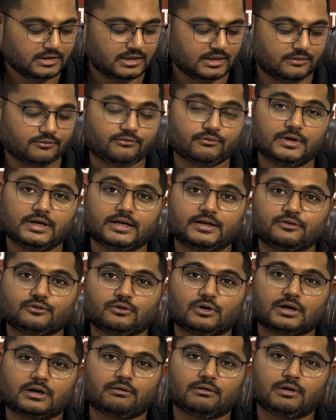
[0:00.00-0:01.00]
If it is
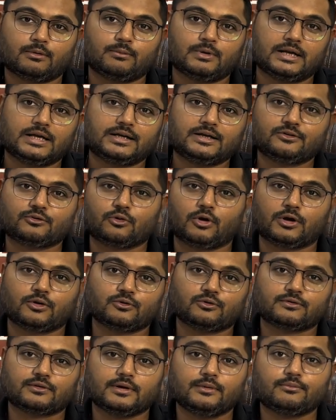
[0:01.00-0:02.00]
not available, it is going
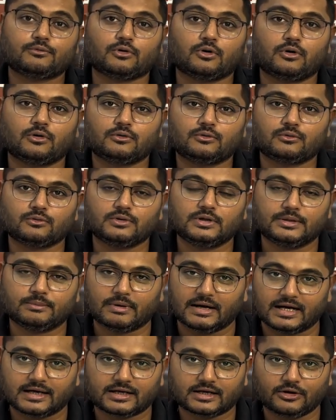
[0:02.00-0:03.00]
to shift on to the
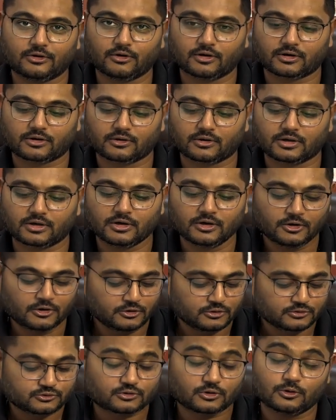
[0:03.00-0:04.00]
battery or not.
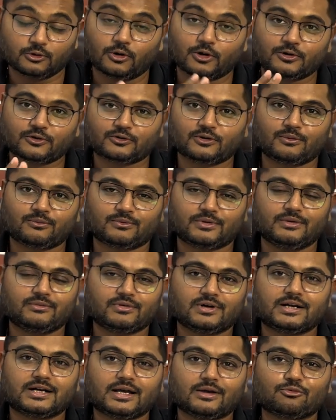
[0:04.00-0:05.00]
So lots of
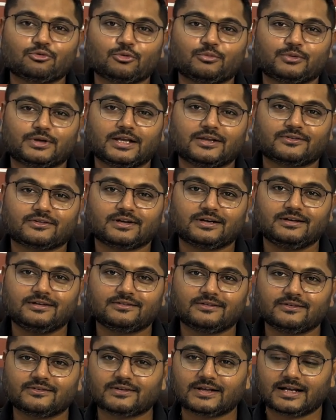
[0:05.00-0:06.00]
different types of test
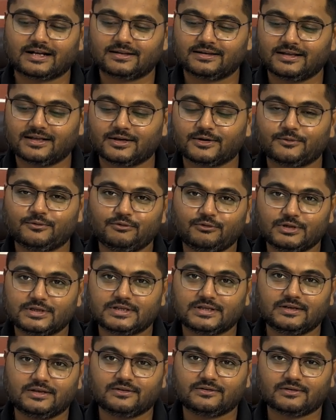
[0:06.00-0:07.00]
conditions are there,
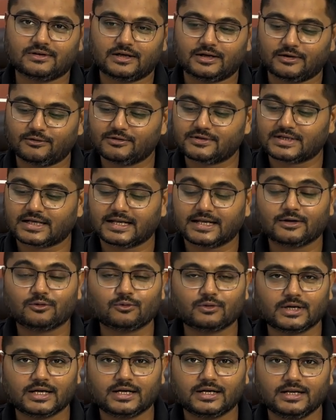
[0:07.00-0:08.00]
which are
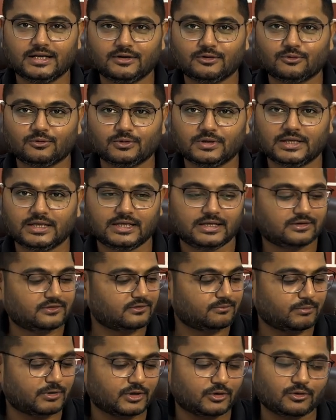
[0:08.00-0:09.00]
included into
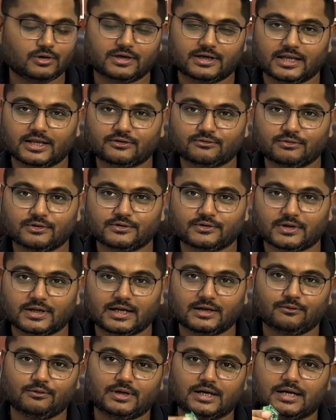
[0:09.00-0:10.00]
this particular test fixture,
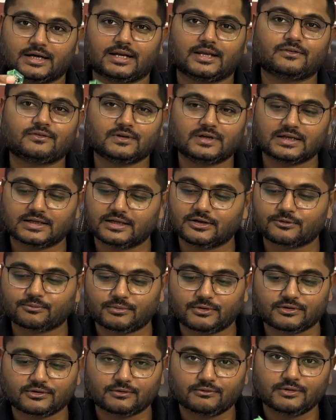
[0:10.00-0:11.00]
and we are testing this
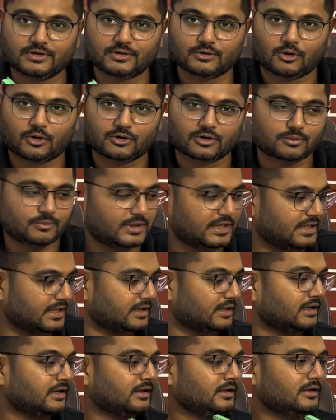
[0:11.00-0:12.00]
PC with
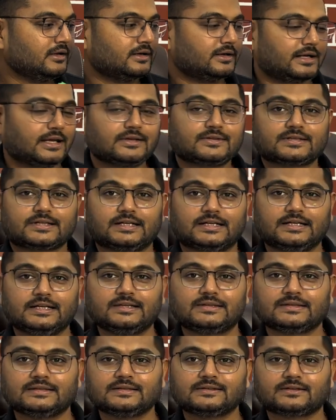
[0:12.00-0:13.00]
automatic test
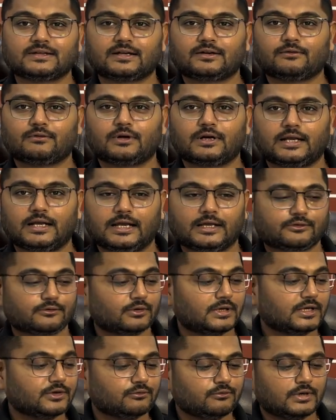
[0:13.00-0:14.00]
conditions as
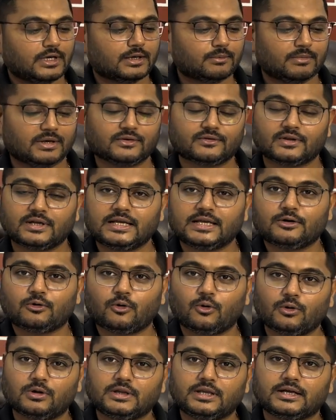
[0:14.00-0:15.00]
well as we are measuring
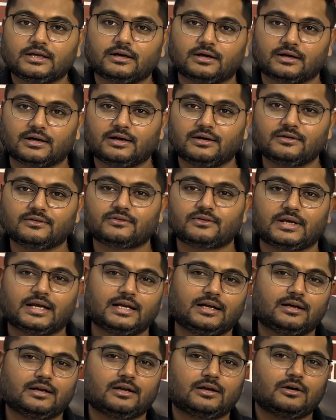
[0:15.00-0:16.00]
all the currents
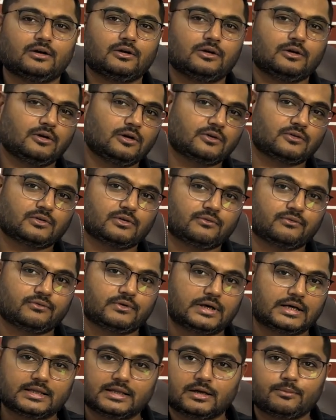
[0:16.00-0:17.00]
and lots of
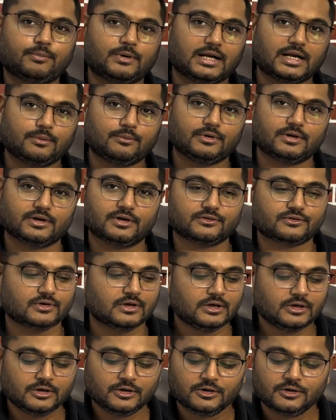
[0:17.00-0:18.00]
other parameters
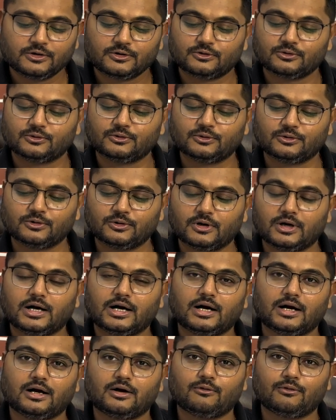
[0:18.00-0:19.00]
to
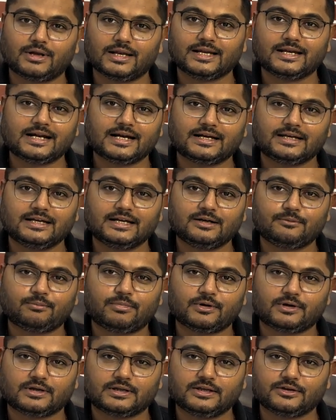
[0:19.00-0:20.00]
validate
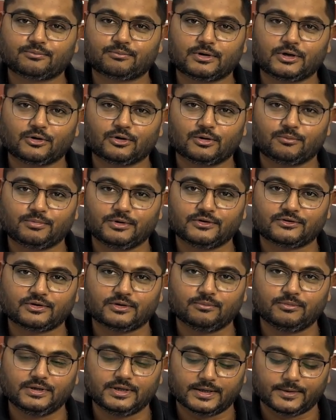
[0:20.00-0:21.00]
this particular
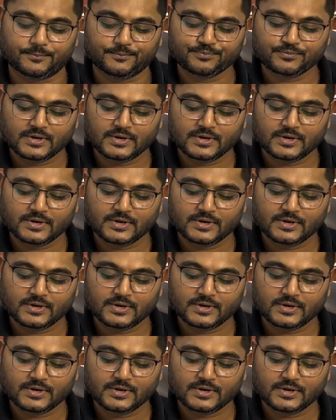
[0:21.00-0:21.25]
PCB.